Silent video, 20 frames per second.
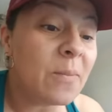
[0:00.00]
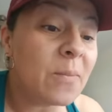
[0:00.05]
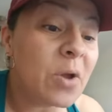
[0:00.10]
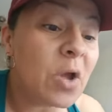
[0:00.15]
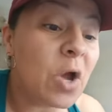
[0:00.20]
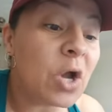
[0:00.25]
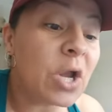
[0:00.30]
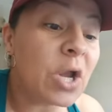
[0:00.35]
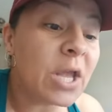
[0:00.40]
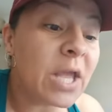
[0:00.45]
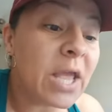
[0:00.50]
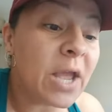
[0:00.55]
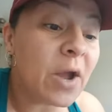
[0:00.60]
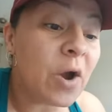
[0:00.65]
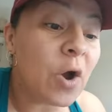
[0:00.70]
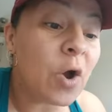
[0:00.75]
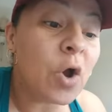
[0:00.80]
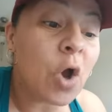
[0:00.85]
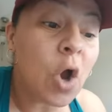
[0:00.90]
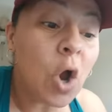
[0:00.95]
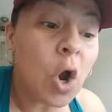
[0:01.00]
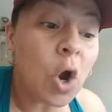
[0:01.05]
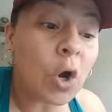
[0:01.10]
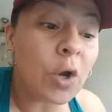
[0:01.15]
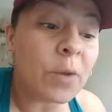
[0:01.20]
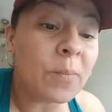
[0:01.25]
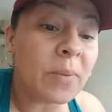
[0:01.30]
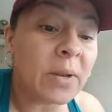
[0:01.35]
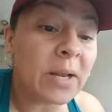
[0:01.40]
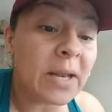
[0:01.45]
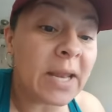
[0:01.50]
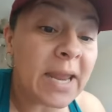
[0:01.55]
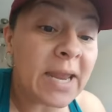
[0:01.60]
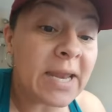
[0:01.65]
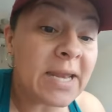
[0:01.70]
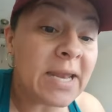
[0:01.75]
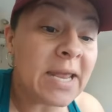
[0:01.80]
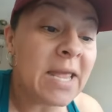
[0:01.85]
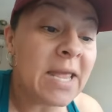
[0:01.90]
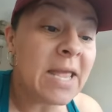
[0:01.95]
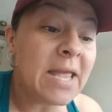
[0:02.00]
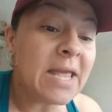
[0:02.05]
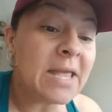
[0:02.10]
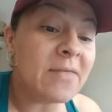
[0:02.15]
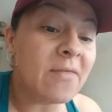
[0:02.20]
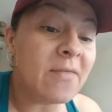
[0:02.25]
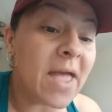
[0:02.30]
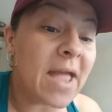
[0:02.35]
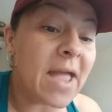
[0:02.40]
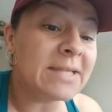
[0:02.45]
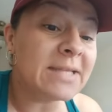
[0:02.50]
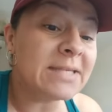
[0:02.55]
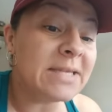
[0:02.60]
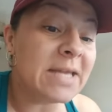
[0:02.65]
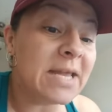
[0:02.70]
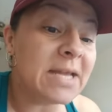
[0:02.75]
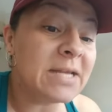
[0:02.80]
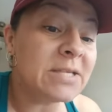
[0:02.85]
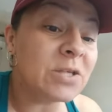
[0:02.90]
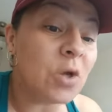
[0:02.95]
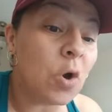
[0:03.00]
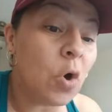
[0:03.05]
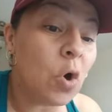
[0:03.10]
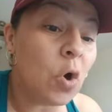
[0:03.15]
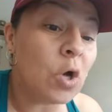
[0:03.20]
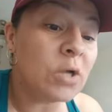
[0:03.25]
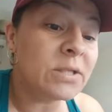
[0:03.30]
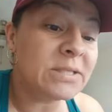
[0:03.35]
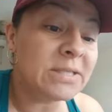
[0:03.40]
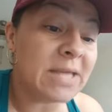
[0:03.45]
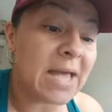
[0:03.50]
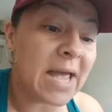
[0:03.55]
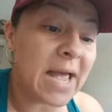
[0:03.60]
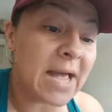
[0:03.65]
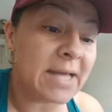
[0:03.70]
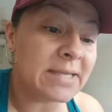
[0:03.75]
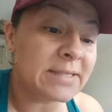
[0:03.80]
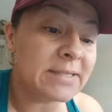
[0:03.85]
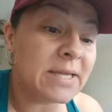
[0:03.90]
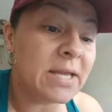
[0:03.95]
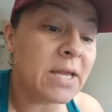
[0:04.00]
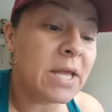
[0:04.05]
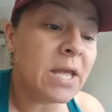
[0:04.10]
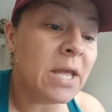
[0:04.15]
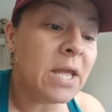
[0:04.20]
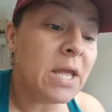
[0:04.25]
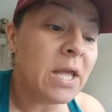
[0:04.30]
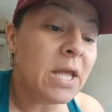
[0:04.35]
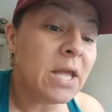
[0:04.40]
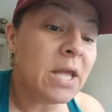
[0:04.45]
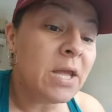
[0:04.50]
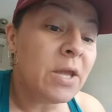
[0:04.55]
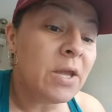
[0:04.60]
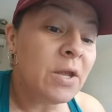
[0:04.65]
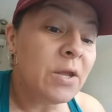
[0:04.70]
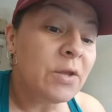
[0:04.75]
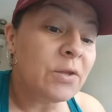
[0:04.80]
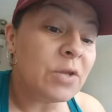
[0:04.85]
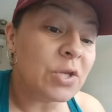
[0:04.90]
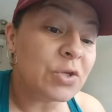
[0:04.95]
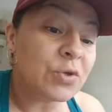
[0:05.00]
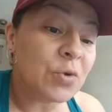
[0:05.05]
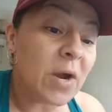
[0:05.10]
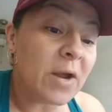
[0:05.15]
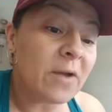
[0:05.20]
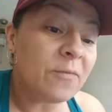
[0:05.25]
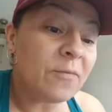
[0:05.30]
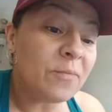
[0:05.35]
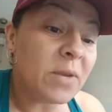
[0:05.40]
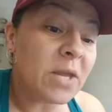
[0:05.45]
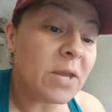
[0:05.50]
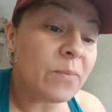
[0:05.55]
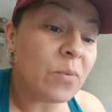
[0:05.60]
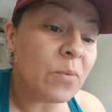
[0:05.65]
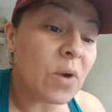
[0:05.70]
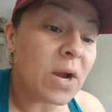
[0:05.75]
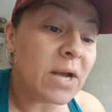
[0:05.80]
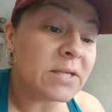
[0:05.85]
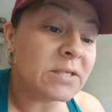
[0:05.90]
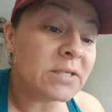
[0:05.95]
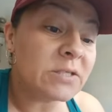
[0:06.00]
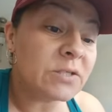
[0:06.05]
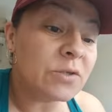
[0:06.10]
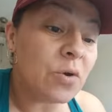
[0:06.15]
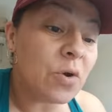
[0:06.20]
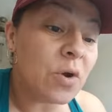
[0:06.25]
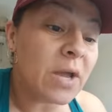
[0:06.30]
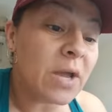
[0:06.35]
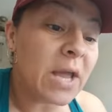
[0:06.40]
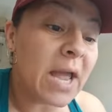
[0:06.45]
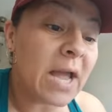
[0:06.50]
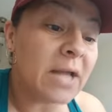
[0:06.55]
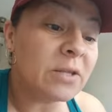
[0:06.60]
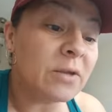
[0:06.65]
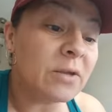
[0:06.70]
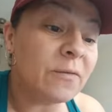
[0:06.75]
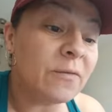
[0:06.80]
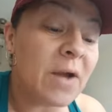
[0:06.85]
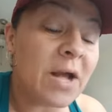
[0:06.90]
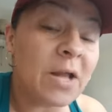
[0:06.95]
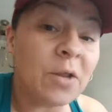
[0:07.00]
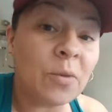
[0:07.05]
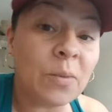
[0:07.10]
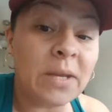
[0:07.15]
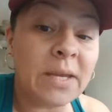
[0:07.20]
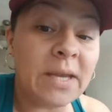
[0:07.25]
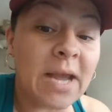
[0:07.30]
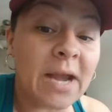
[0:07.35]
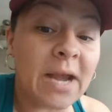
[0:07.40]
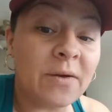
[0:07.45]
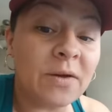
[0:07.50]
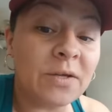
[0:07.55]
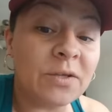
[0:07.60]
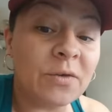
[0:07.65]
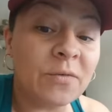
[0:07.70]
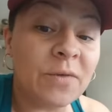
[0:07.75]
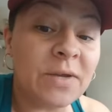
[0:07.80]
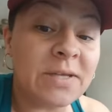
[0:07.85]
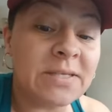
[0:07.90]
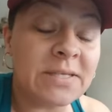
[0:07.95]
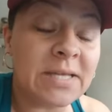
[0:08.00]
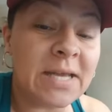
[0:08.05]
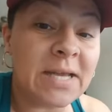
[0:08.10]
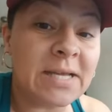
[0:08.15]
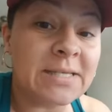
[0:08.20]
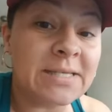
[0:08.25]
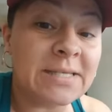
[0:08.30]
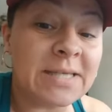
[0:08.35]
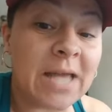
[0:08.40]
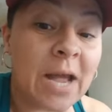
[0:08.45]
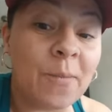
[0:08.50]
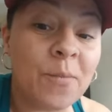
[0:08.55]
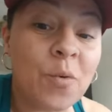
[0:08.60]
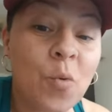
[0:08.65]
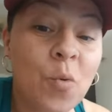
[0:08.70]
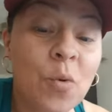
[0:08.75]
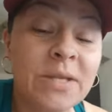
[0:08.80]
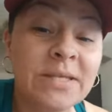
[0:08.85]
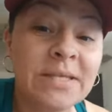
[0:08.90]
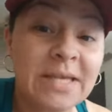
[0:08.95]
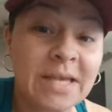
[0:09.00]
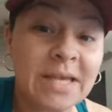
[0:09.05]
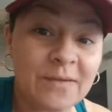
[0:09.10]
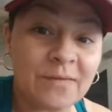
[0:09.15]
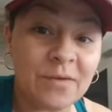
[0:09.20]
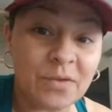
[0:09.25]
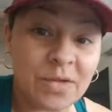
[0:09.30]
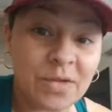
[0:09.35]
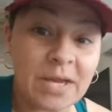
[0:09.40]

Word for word: a, a card played that takes all tasks. The triumph people I saw had the following characteristics. I'm going to give you the